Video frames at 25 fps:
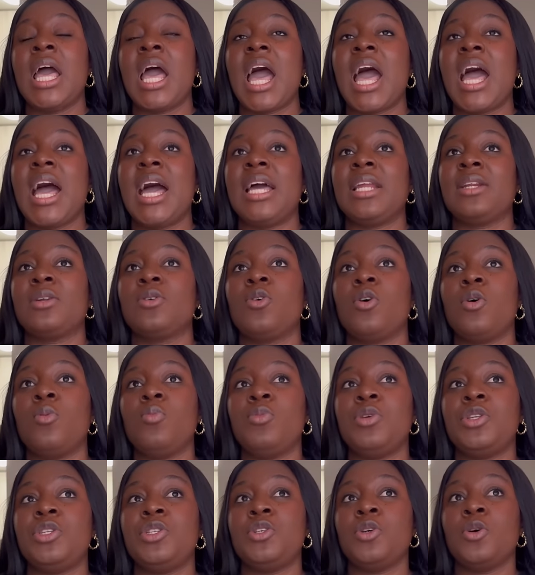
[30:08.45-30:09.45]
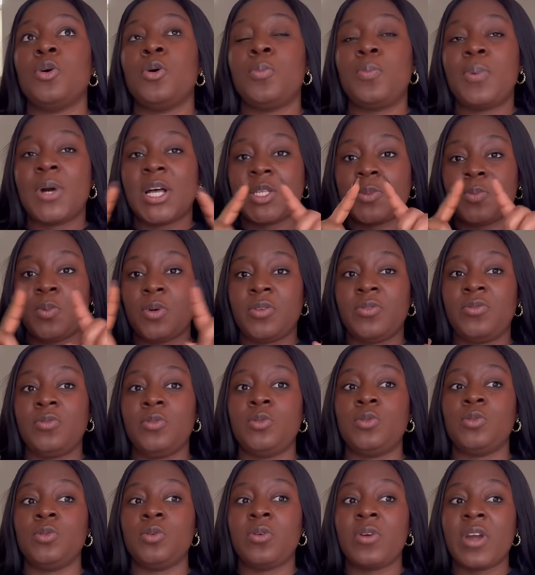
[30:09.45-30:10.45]
and come with your passport
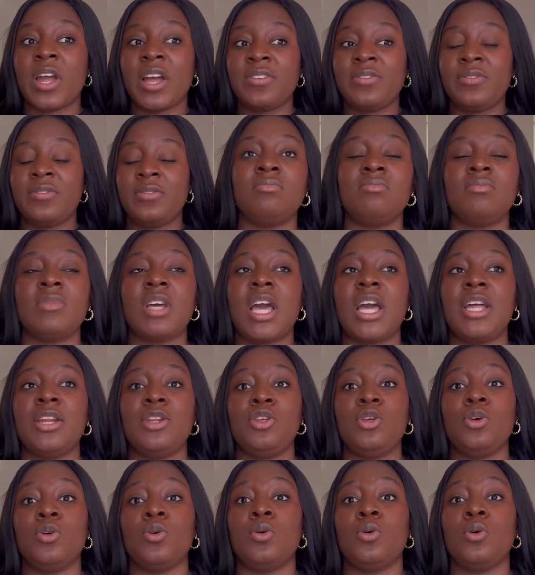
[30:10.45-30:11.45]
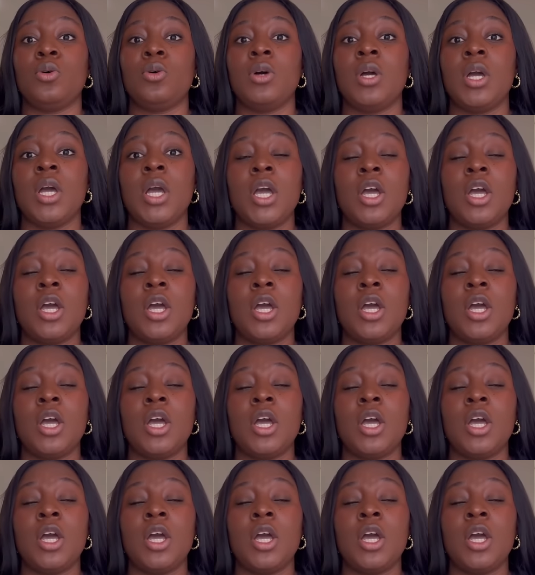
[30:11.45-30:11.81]
photograph and your